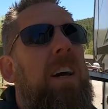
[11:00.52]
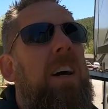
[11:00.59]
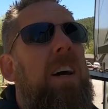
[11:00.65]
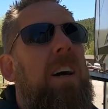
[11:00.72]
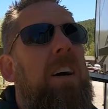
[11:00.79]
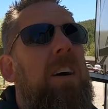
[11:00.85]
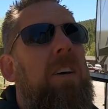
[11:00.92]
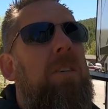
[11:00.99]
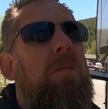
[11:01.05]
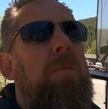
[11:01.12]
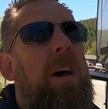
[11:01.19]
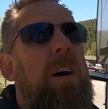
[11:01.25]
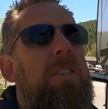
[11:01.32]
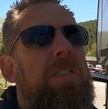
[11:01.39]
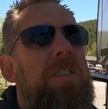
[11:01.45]

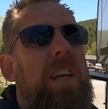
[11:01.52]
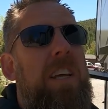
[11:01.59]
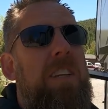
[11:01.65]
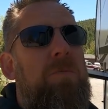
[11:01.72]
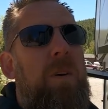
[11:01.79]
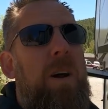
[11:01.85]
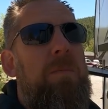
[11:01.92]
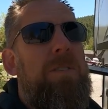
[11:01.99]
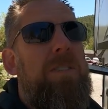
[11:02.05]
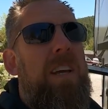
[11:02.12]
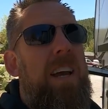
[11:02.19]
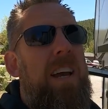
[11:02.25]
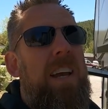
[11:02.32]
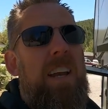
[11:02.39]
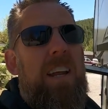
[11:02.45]
LCI's
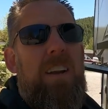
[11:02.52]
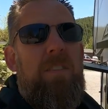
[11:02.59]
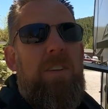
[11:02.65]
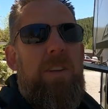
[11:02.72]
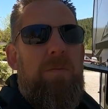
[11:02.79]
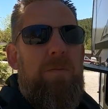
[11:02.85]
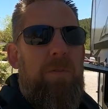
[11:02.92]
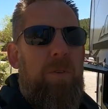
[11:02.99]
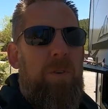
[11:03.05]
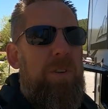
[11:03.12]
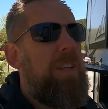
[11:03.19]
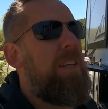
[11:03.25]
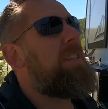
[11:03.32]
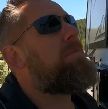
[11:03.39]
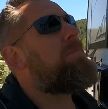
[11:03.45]
website and everything for
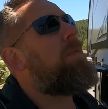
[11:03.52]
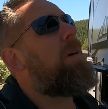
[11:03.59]
these